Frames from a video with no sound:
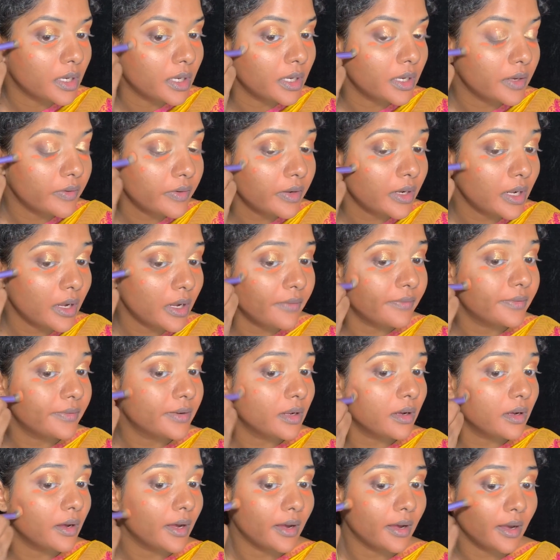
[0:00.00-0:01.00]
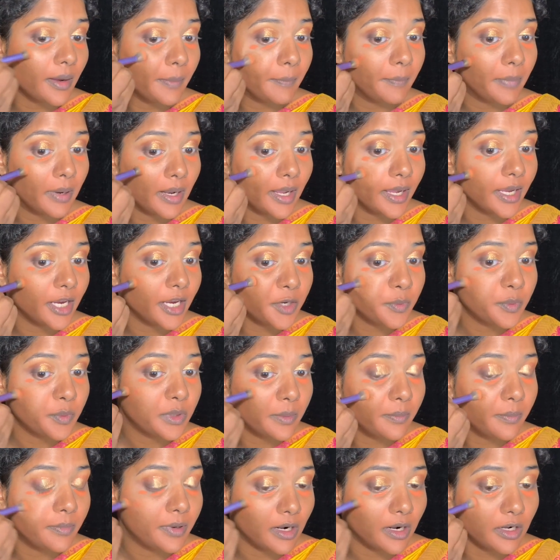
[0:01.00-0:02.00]
Even after applying it
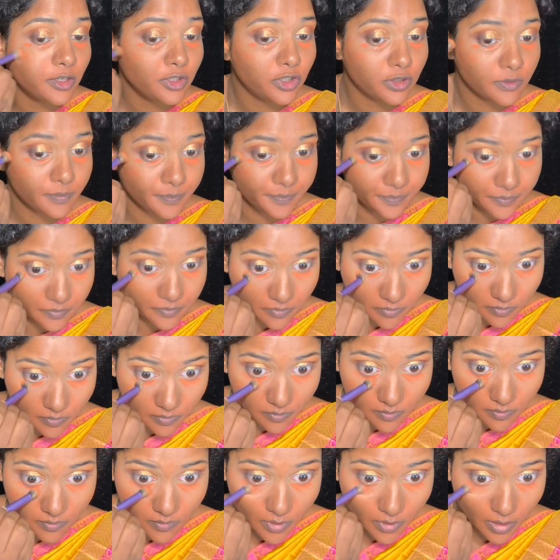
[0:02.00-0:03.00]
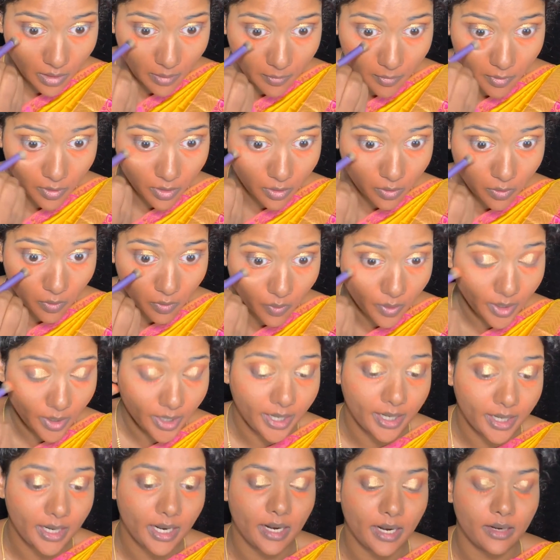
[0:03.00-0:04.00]
with a brush, I'm gonna go
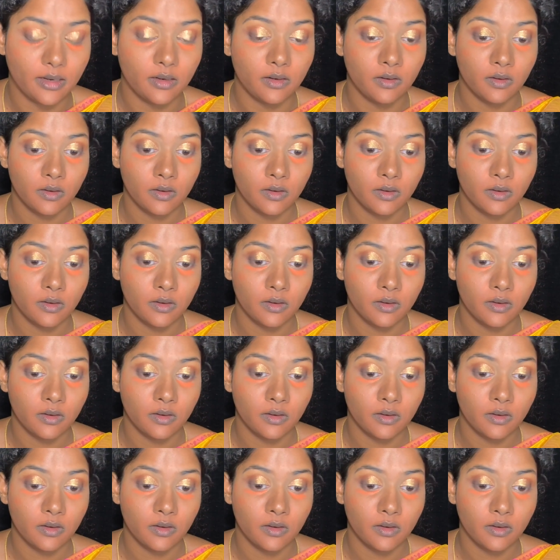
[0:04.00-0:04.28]
ahead and